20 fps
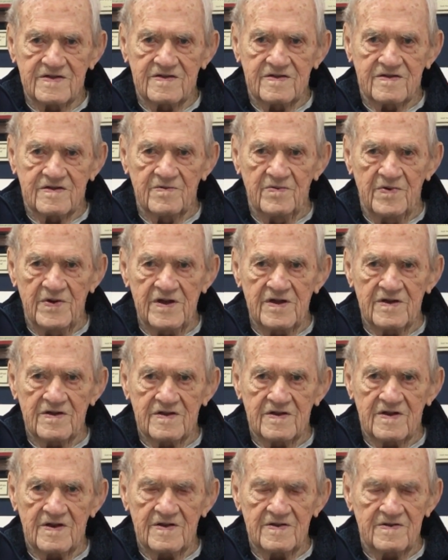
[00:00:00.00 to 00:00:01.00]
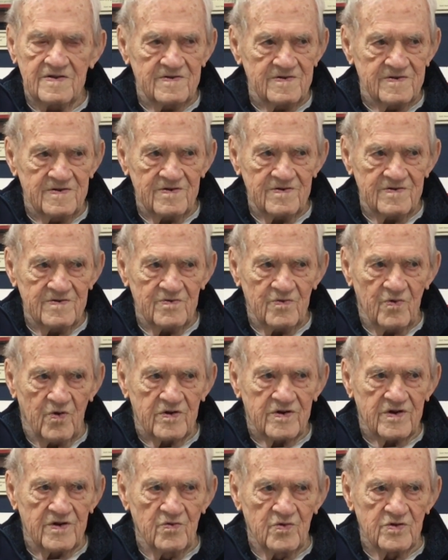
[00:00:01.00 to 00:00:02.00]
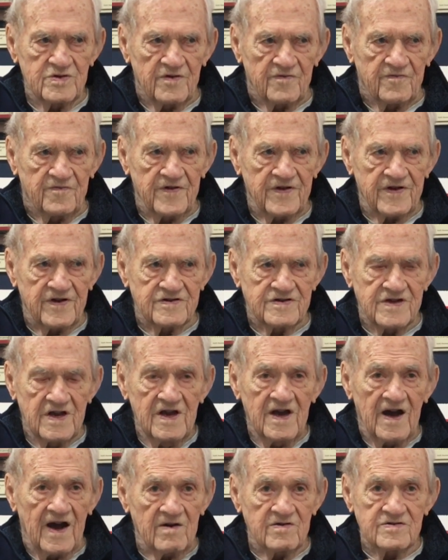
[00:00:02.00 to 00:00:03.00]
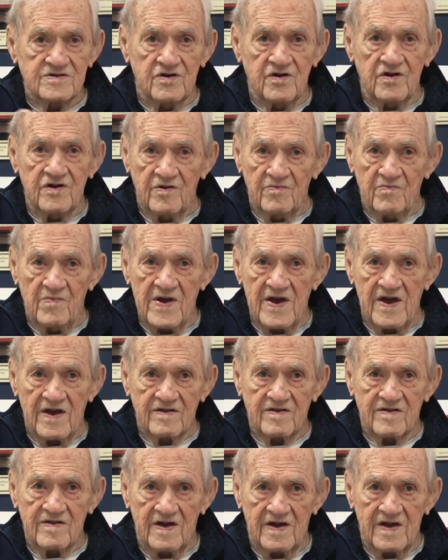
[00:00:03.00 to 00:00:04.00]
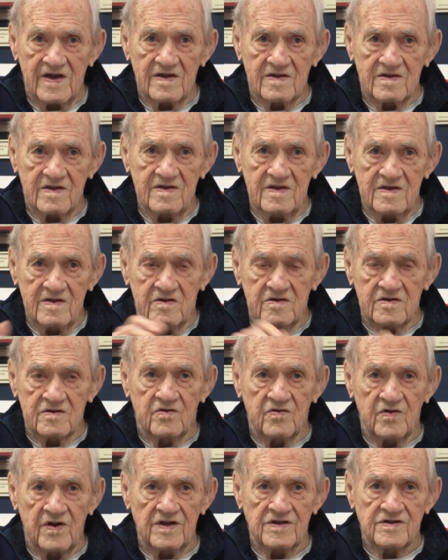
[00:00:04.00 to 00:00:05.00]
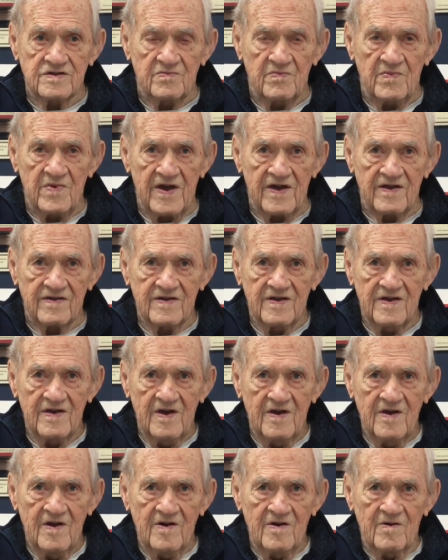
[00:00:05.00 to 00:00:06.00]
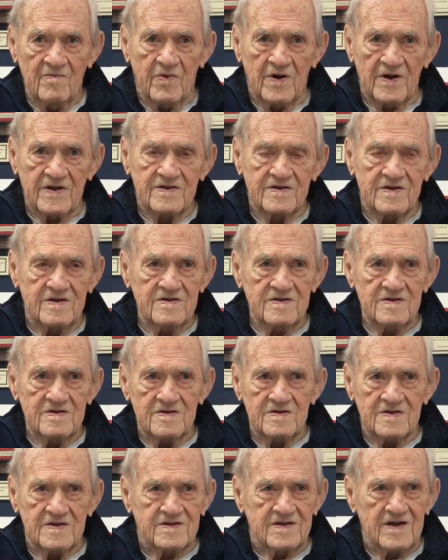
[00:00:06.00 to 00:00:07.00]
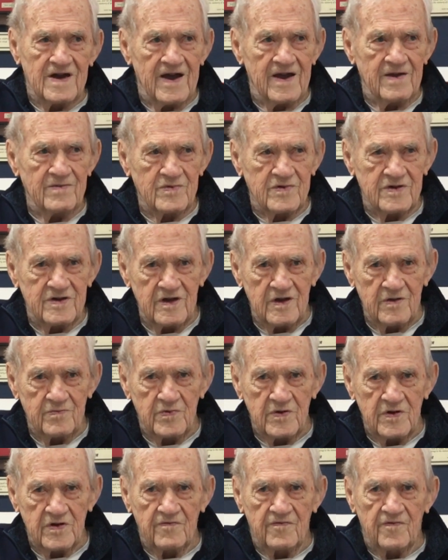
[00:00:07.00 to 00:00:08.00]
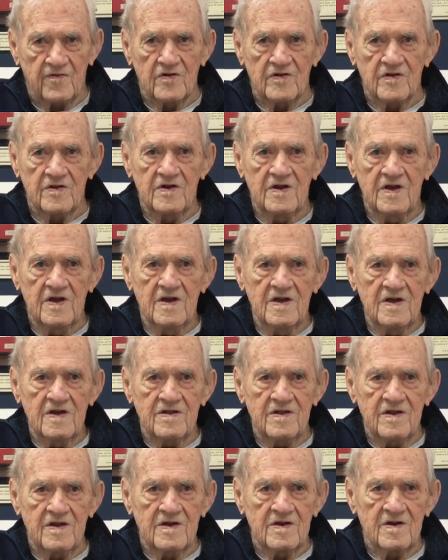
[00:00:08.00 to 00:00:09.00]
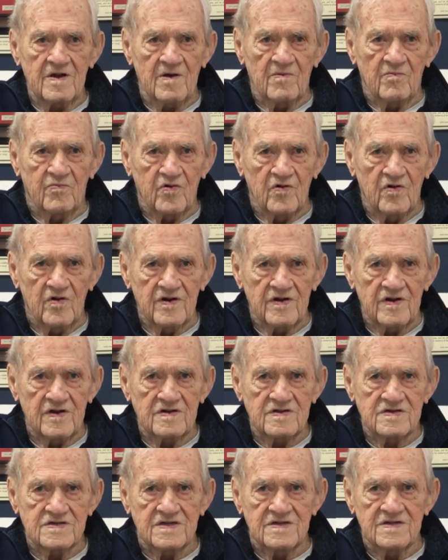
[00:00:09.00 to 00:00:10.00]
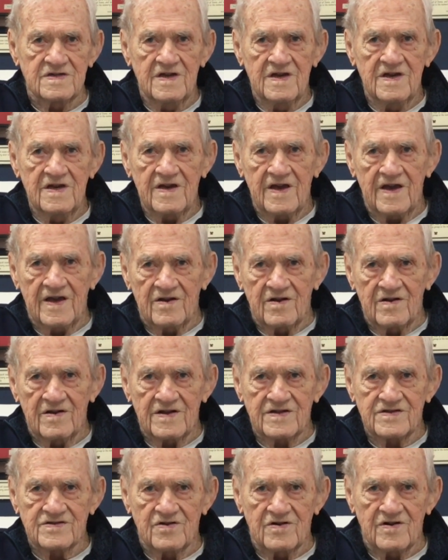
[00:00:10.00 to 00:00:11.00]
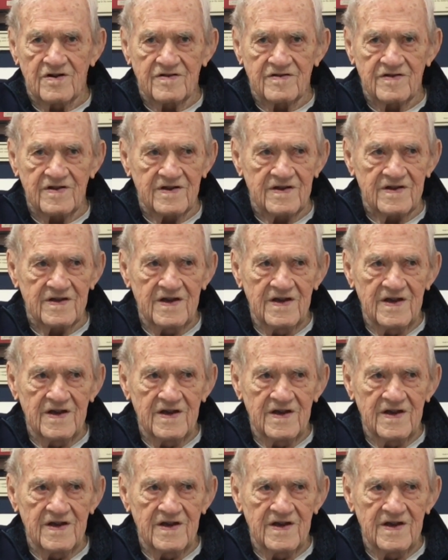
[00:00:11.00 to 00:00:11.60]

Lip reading: to me, working with the figures, I was good at math. I had good grades in math, but timekeeping for the employees and that sort of thing,